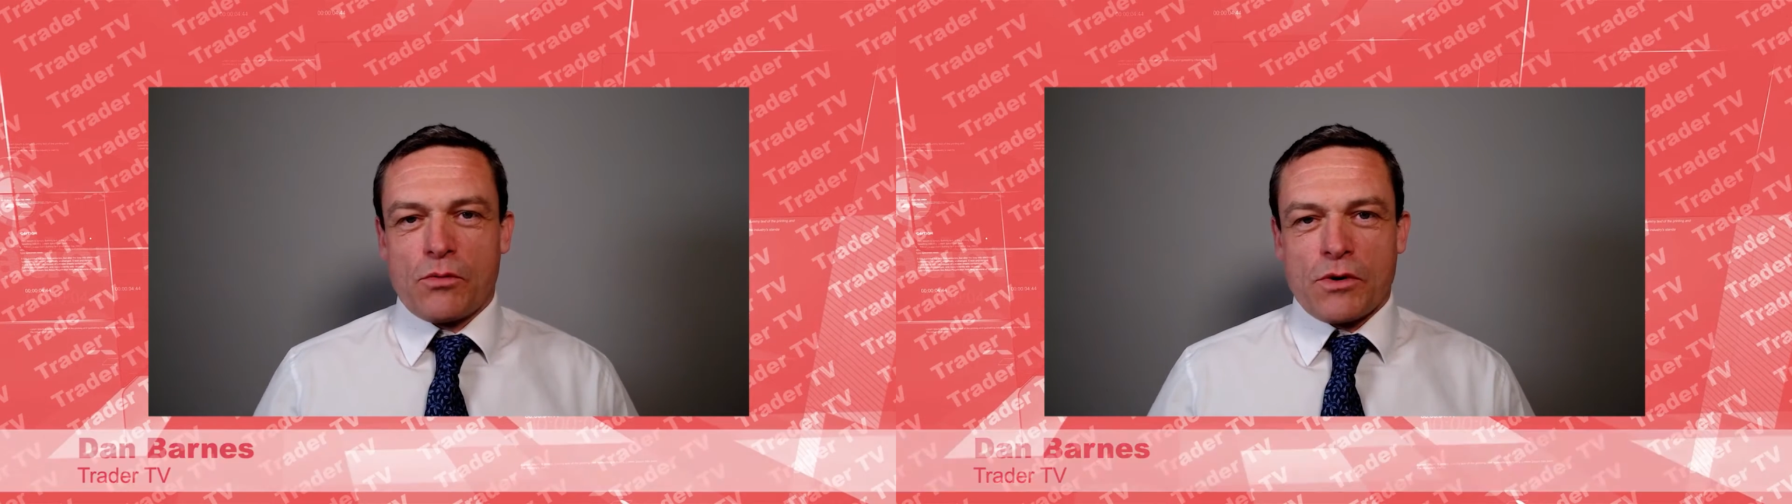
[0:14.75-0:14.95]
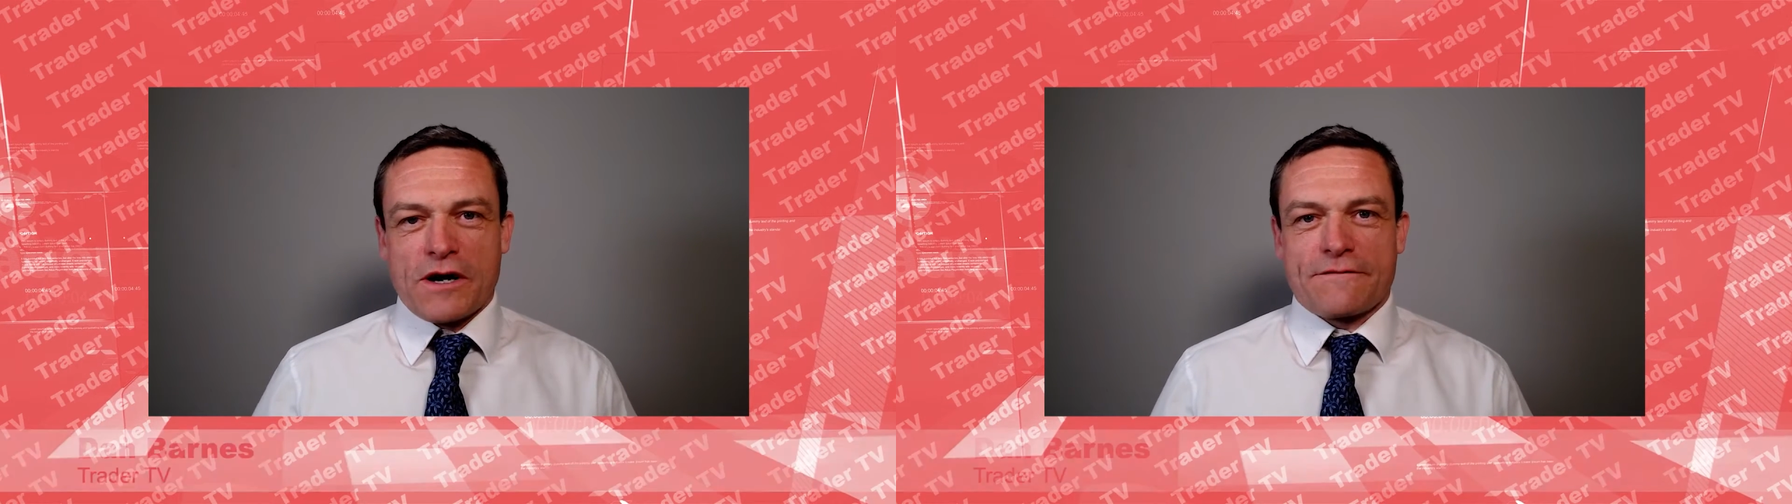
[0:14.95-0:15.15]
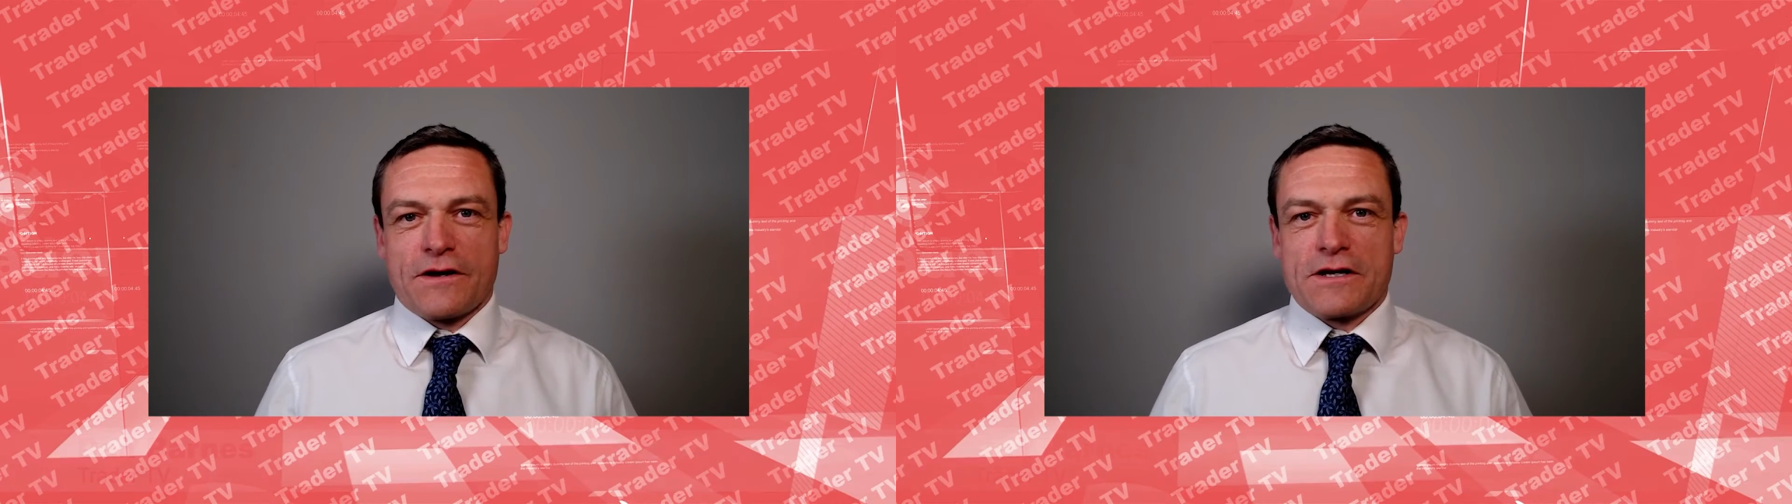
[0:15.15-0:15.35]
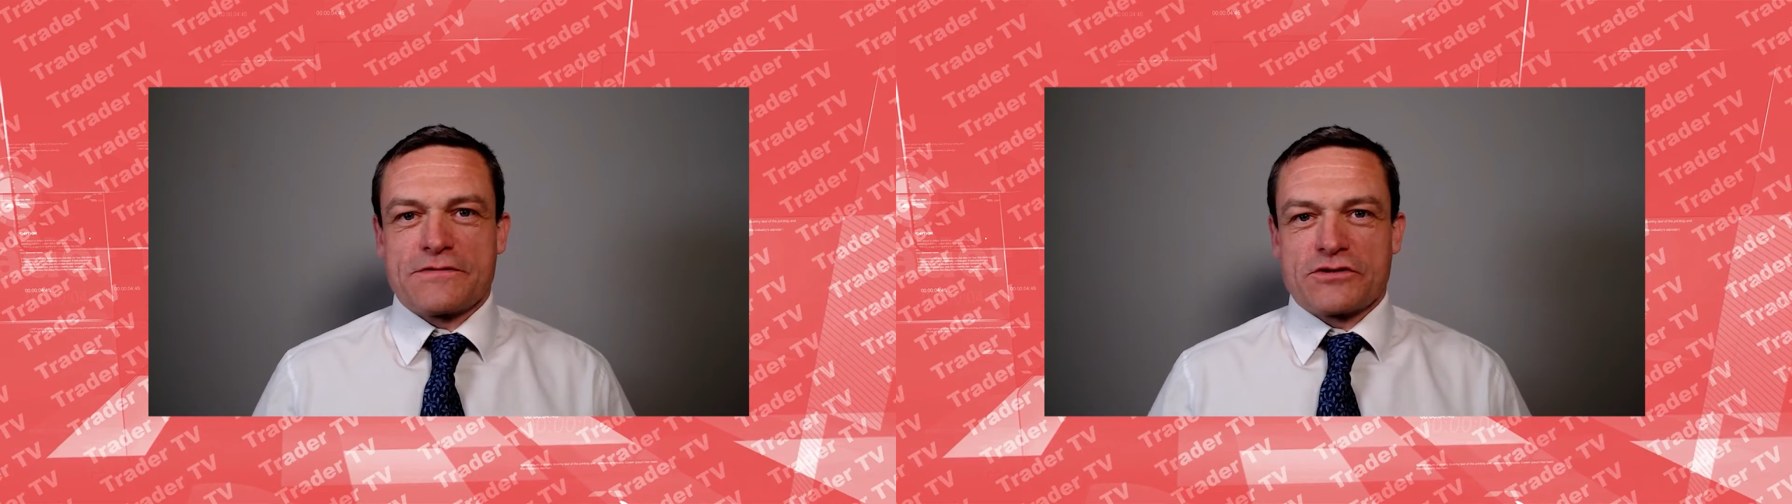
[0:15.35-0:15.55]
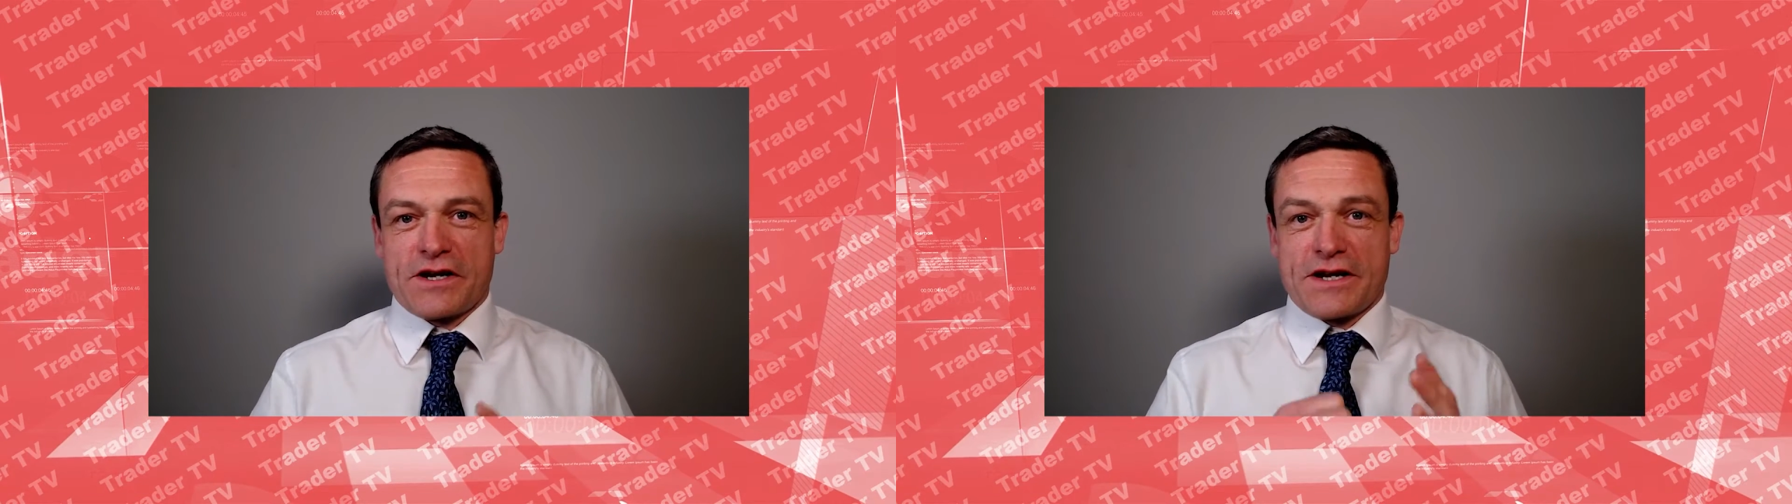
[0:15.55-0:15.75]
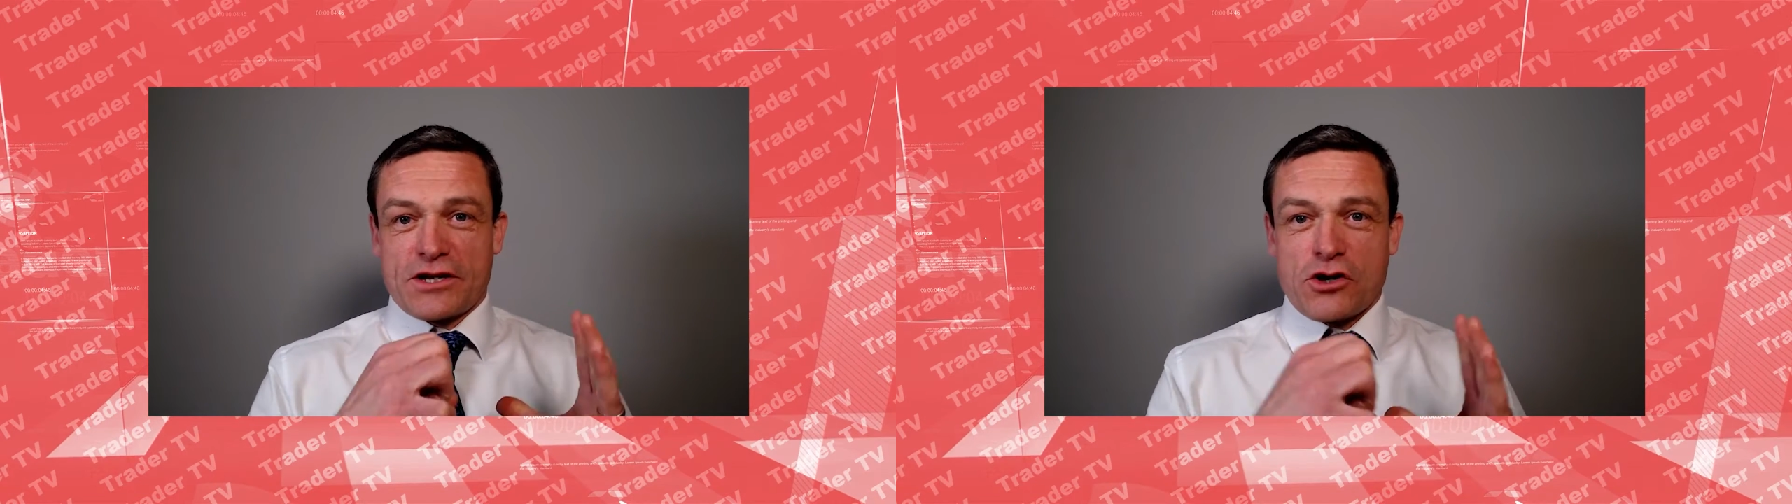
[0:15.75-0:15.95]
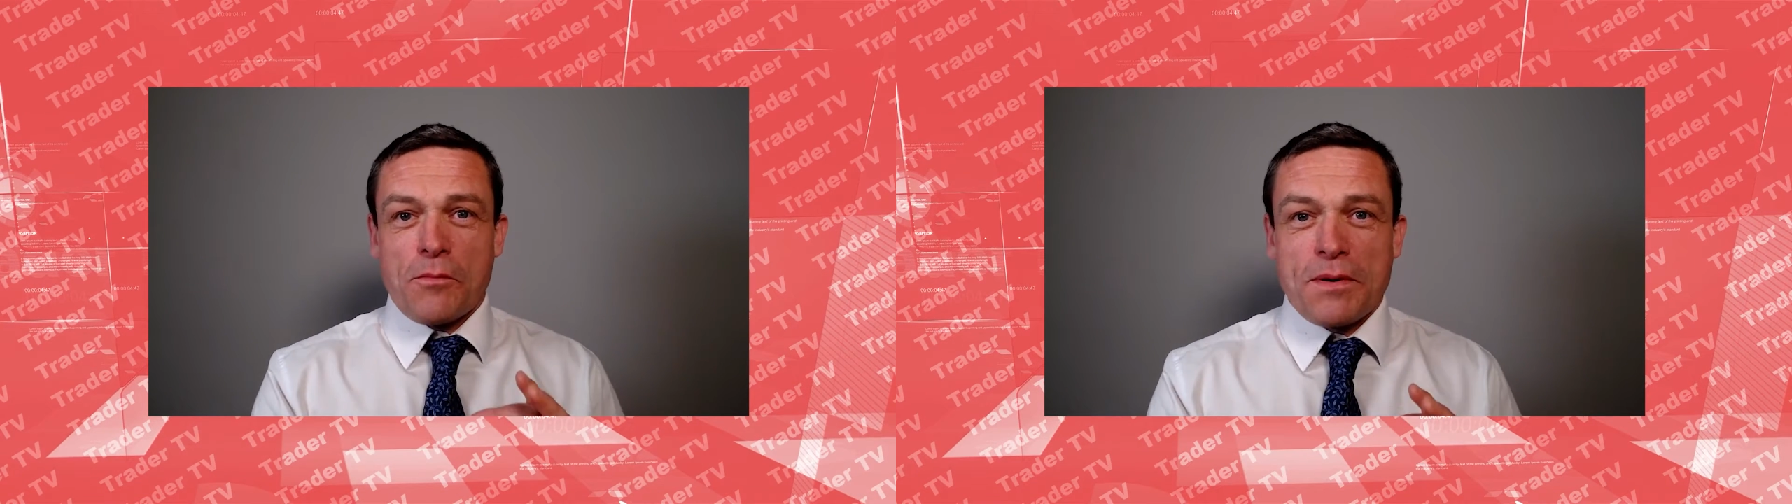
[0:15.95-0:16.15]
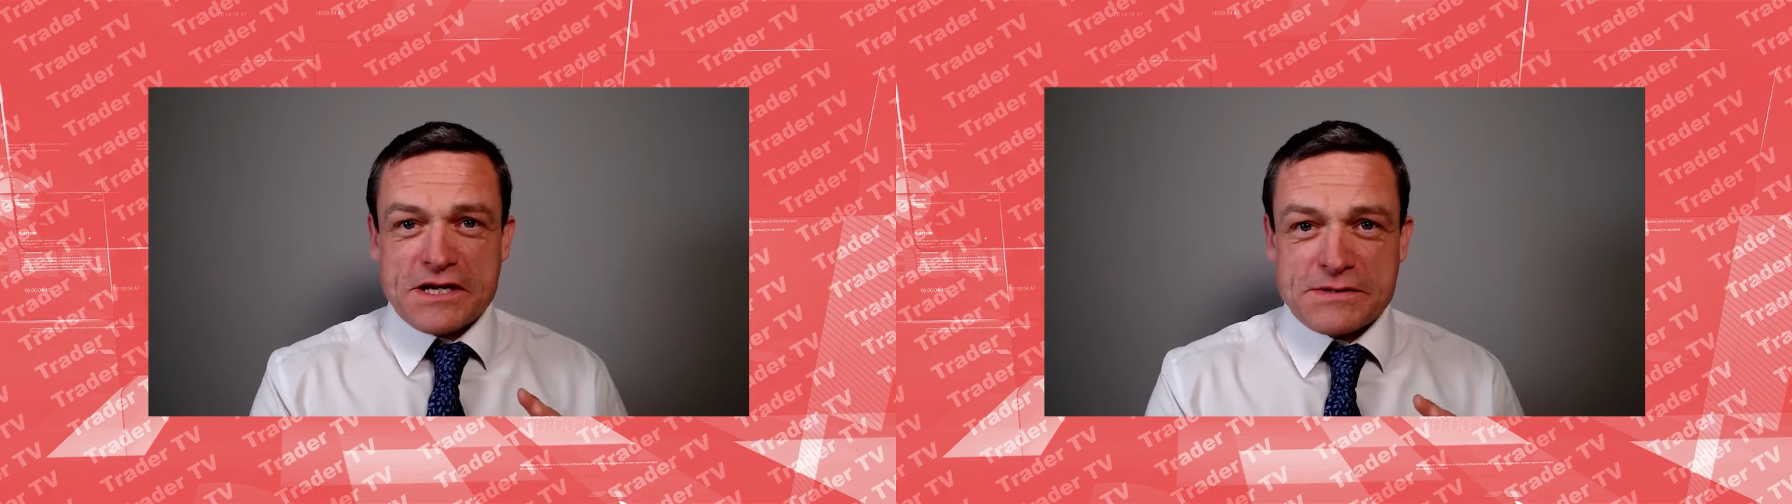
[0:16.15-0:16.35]
workflows for trading
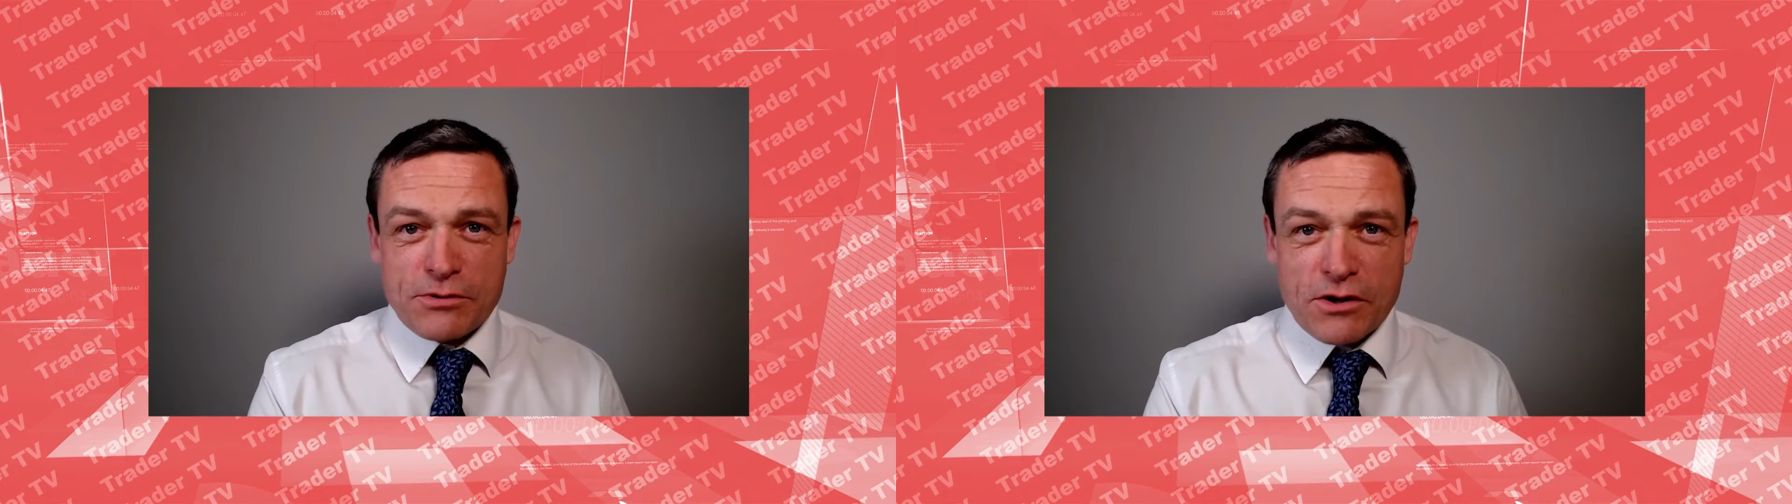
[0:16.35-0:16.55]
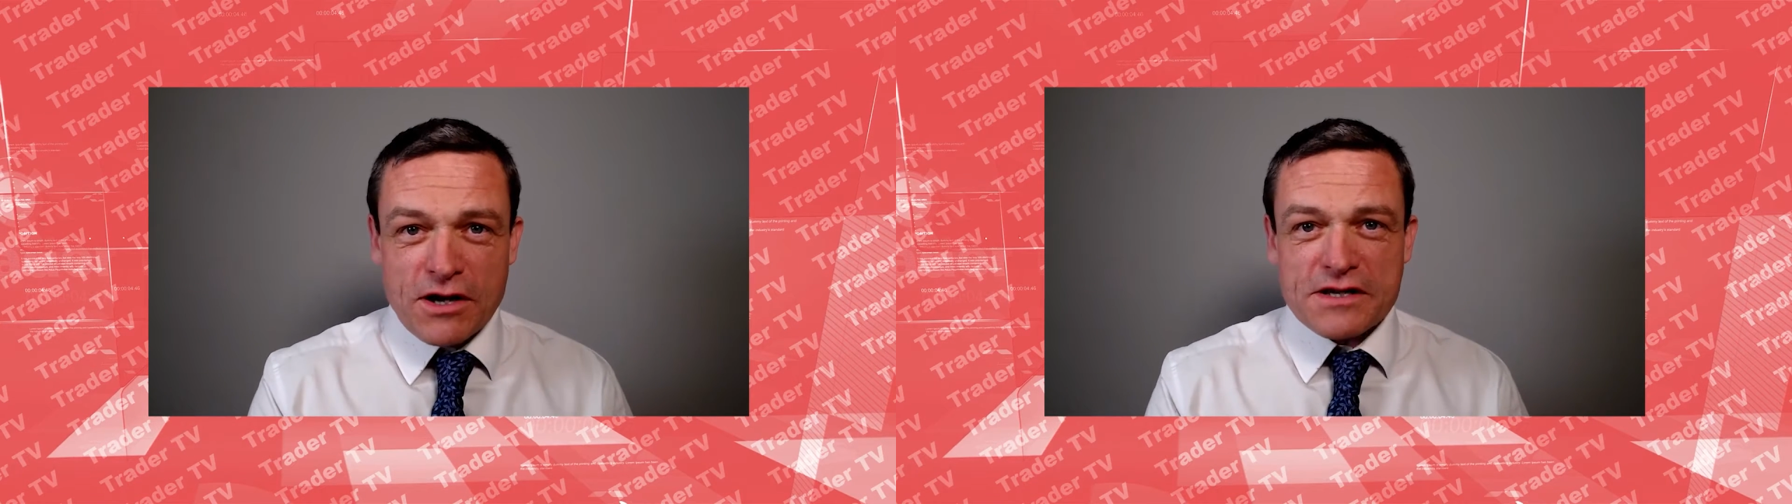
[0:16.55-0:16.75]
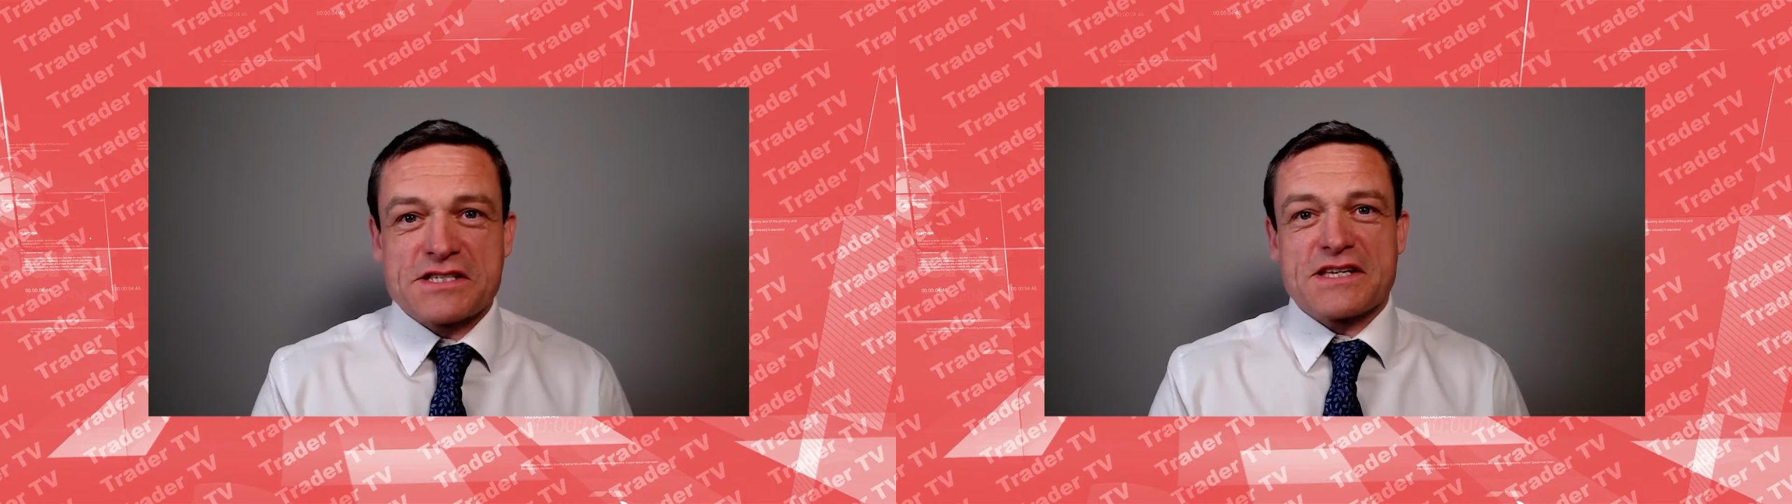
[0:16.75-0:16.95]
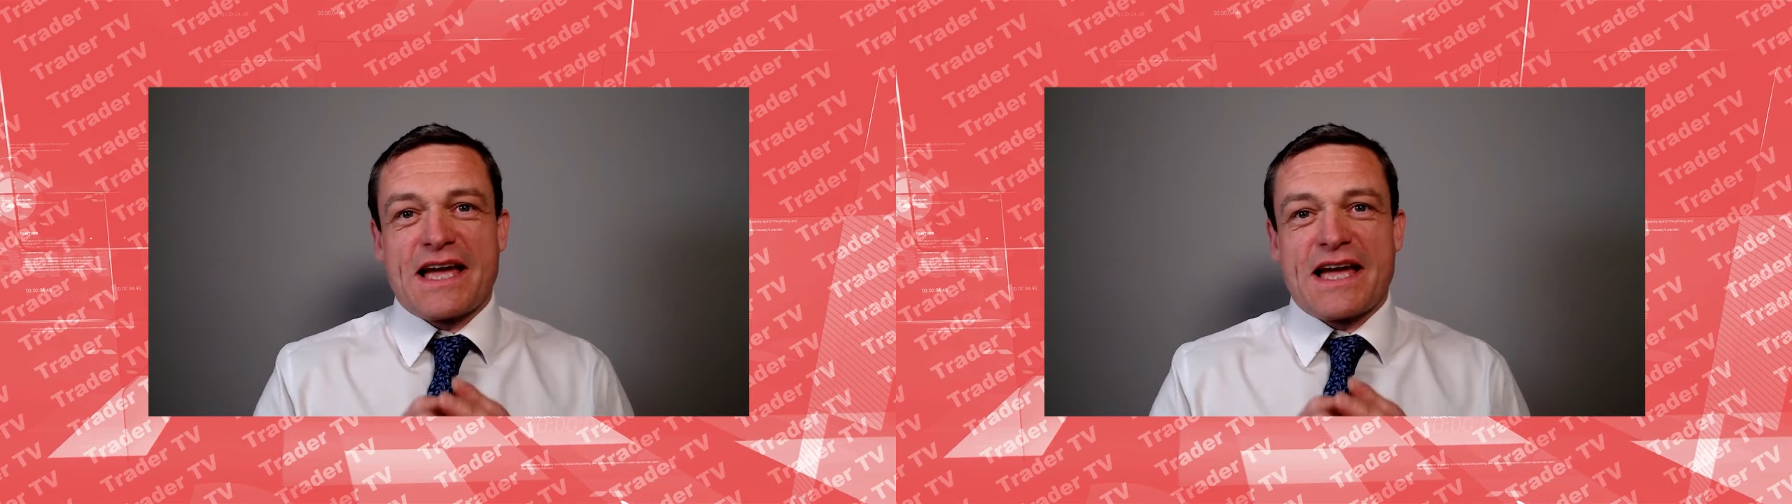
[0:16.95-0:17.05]
complex products